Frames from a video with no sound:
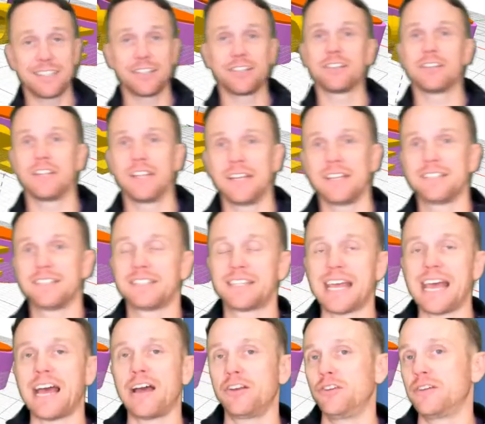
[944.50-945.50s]
is
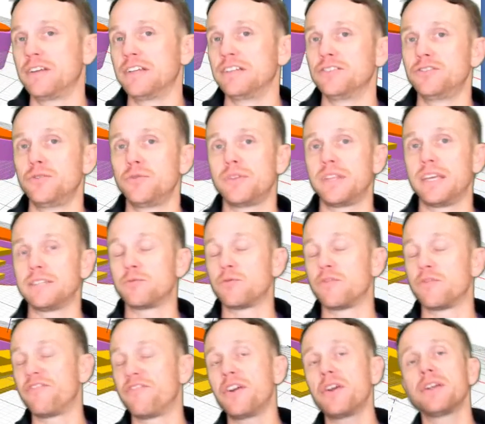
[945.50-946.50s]
how you can do things
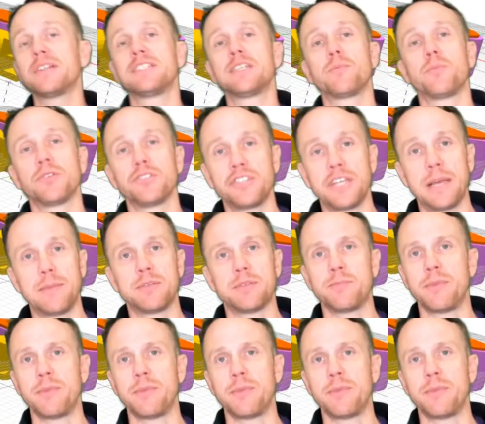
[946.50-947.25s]
with very simple shapes,